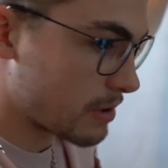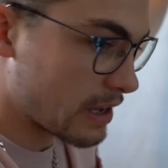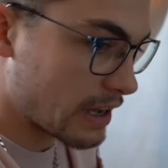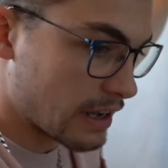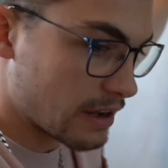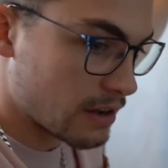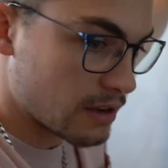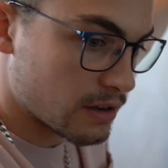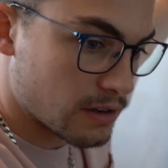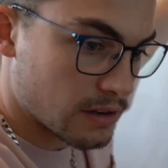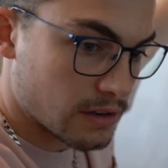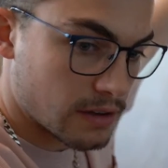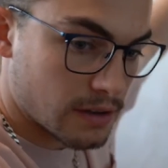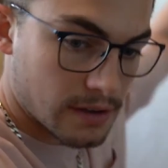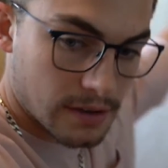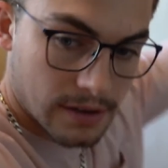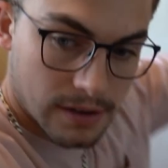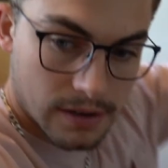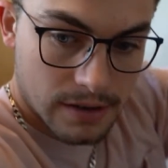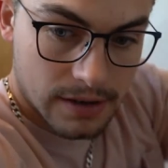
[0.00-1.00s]
here,
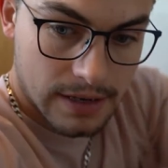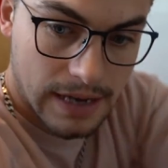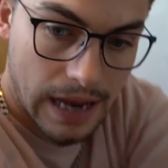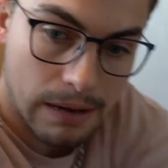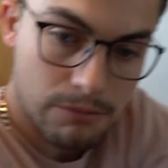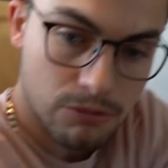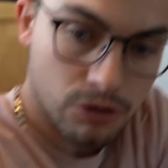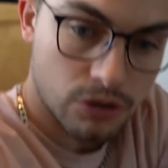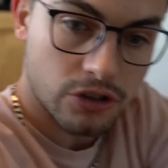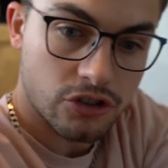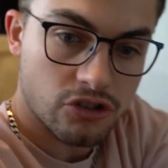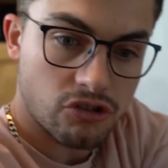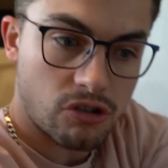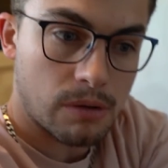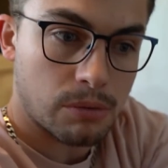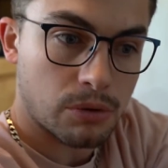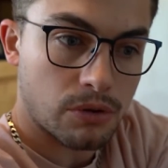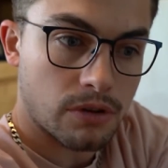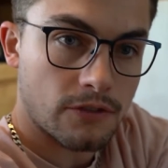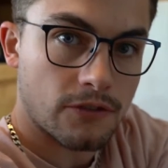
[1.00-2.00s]
camera on the
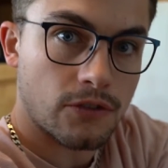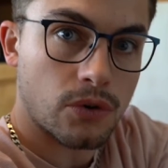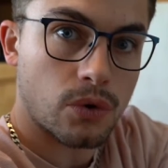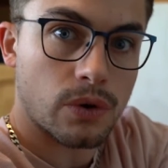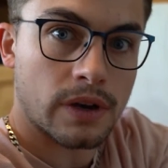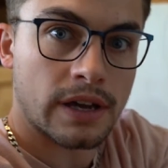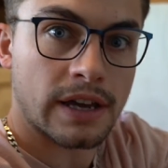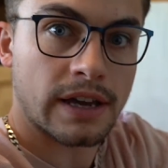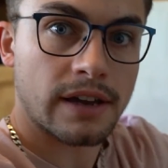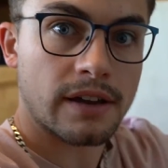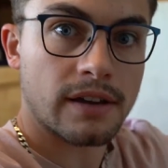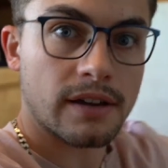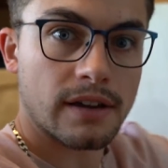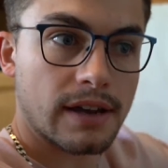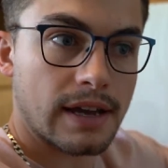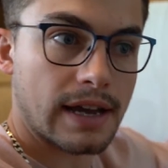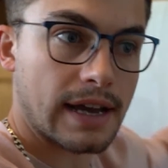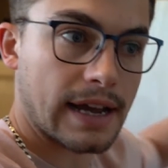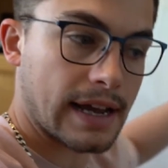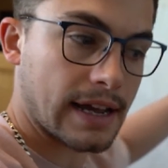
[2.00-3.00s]
tripod on the floor here,
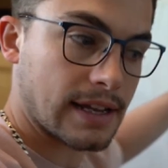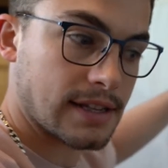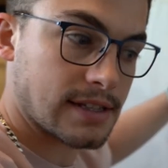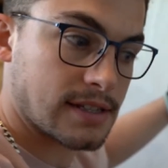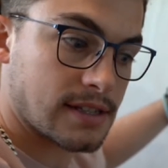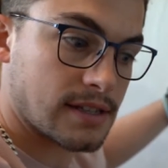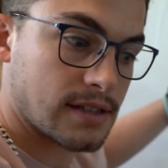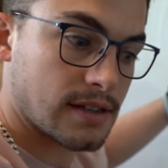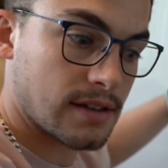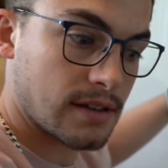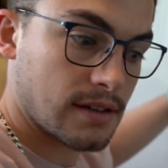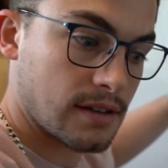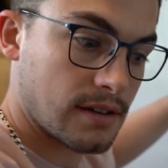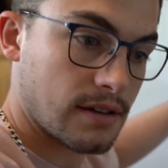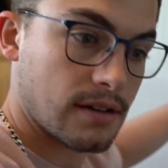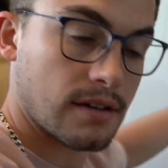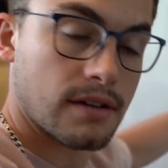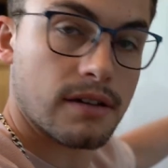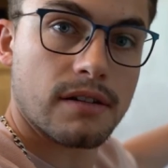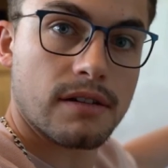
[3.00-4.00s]
and
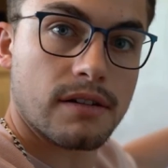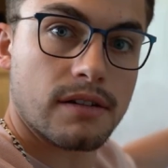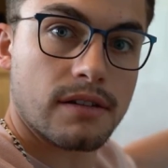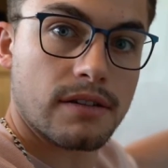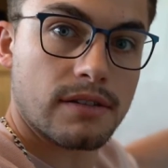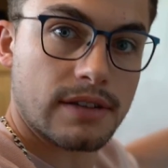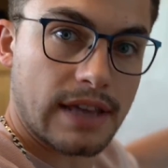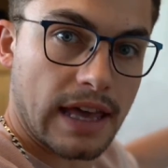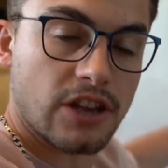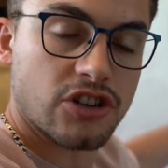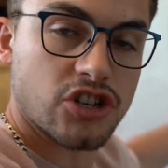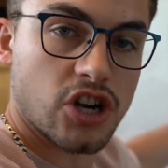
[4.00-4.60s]
get the